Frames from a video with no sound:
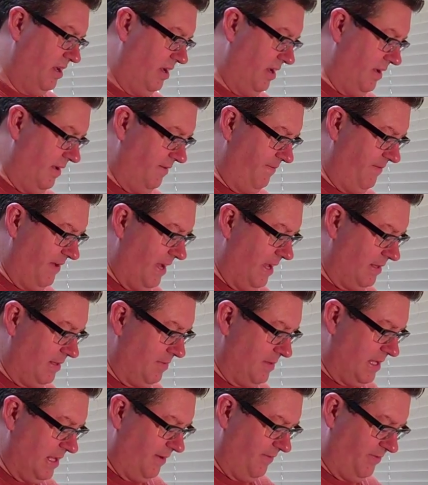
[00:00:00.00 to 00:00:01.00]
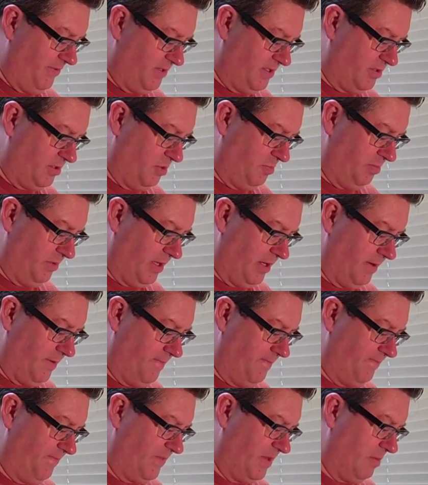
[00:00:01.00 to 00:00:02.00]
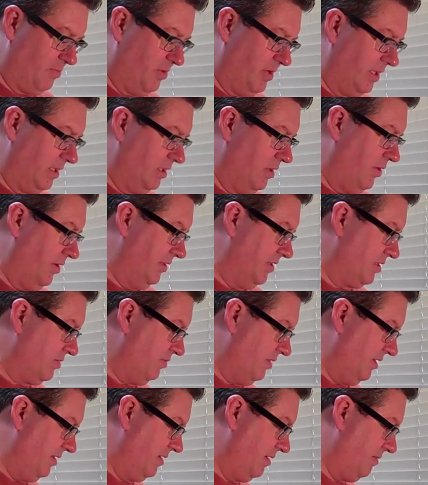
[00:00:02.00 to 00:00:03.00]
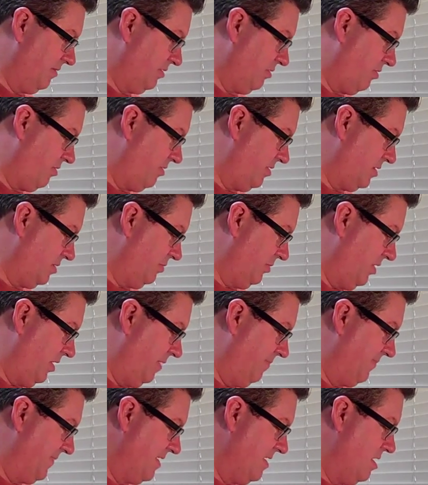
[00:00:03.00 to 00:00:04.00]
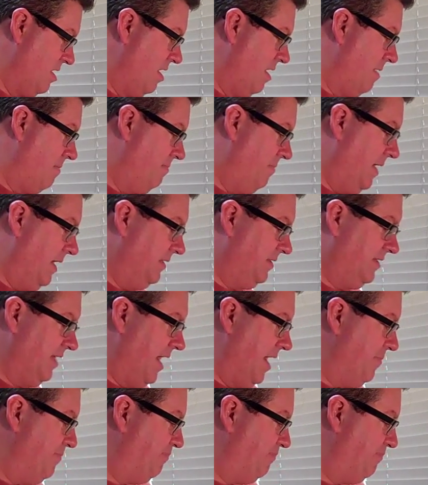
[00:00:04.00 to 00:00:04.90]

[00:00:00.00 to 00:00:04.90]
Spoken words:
of, let me get a full scoop there. I'm running low on this one. I have to order some more. But